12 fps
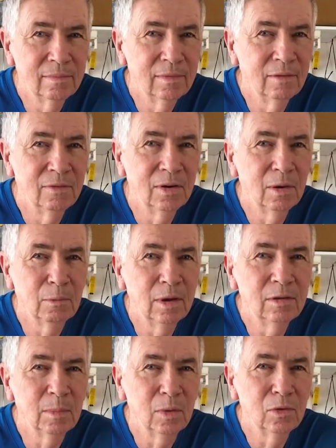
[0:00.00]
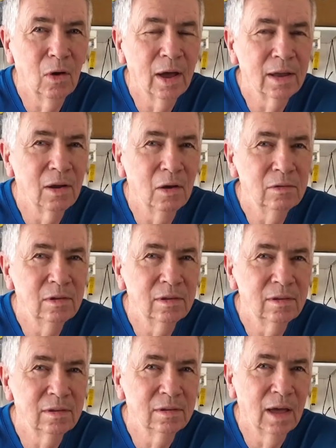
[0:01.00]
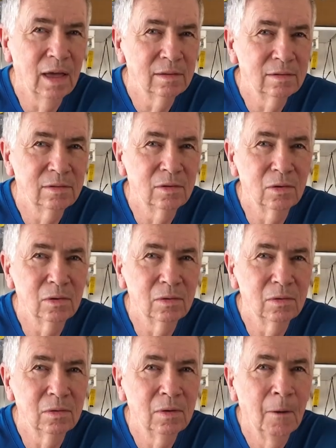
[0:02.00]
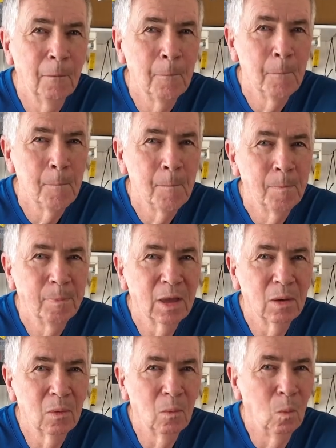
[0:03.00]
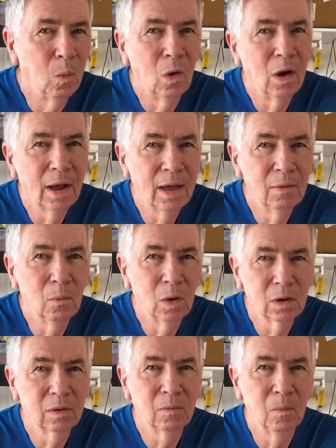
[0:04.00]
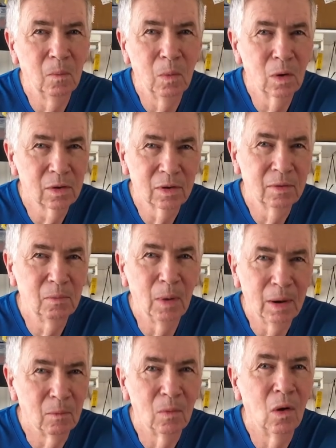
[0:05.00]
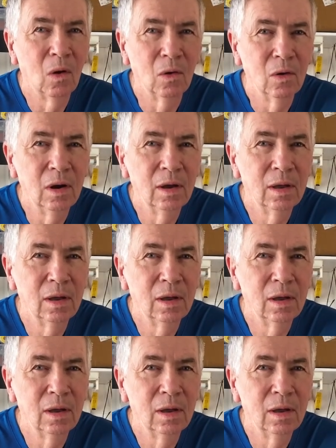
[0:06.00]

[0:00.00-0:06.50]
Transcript: very reasonable diagnosis as to what went wrong?